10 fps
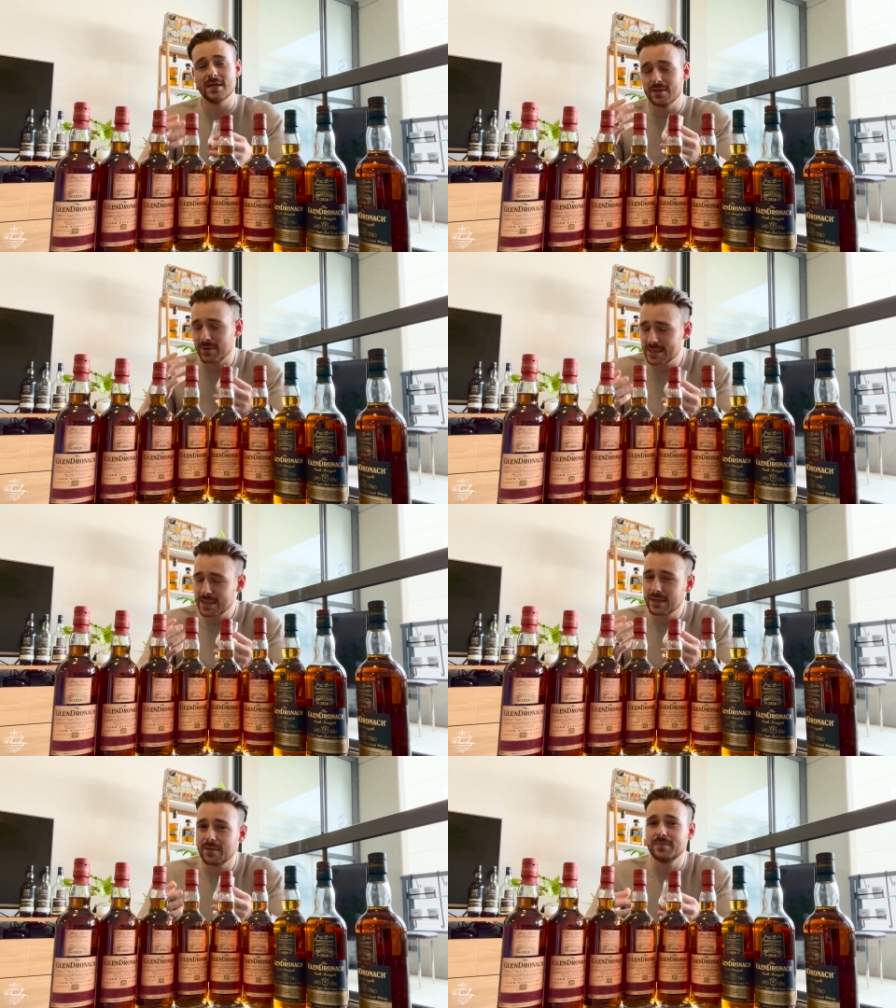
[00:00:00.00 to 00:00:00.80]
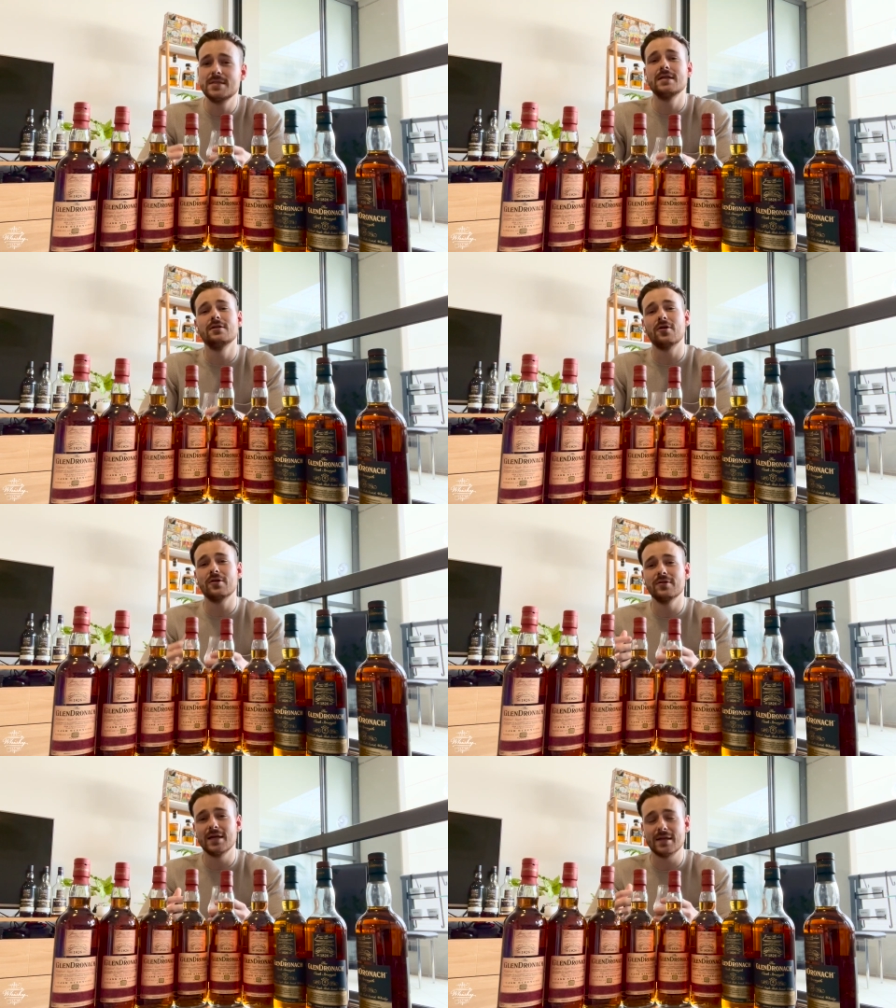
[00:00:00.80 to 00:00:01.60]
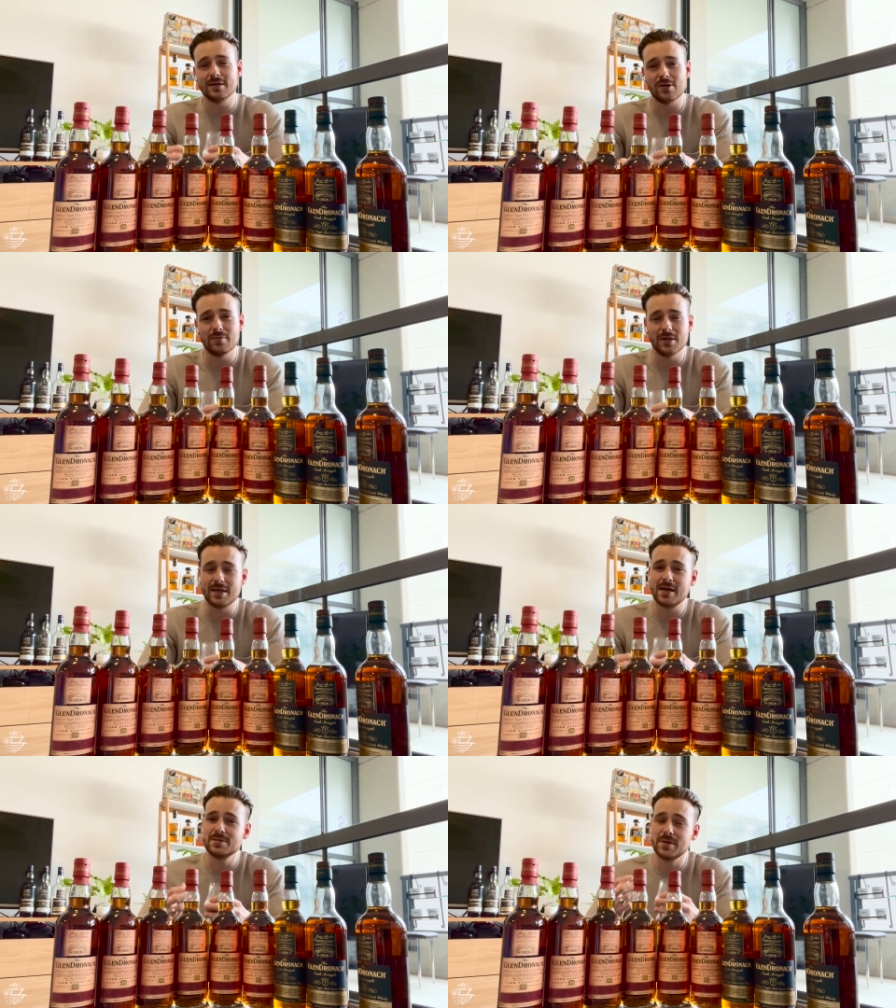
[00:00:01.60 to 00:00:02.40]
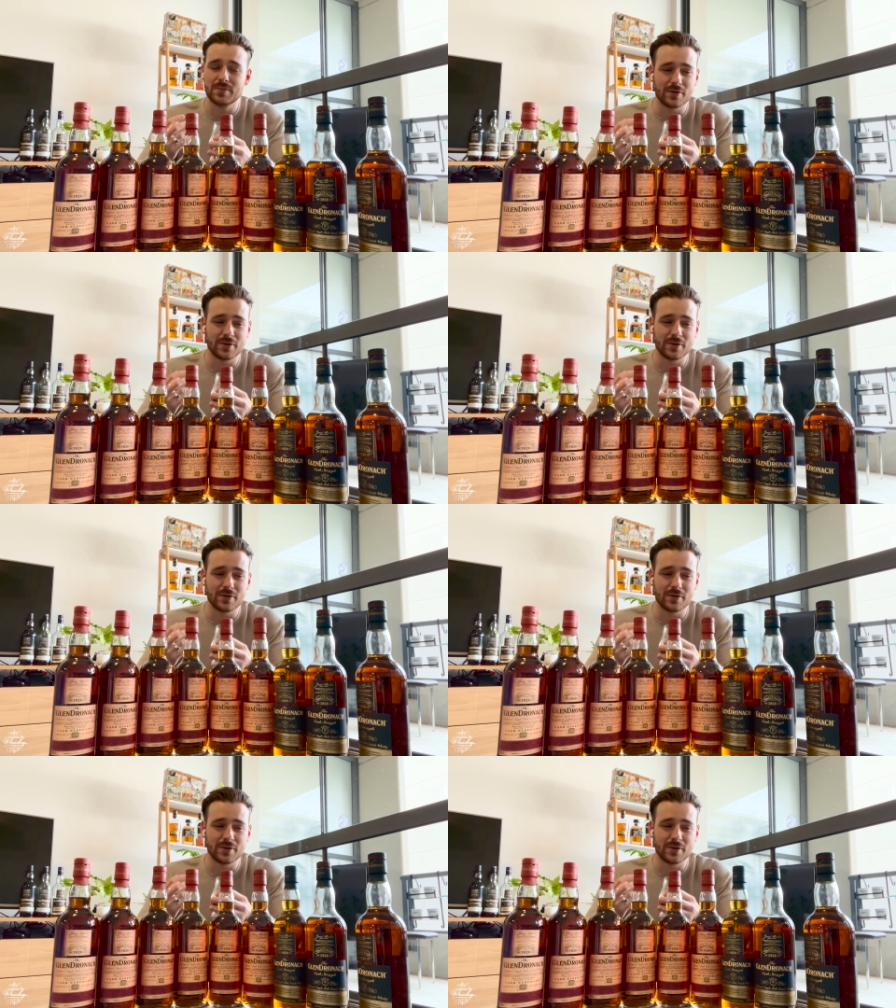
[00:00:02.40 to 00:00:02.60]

The Whisky Club did not only get the global announcement, but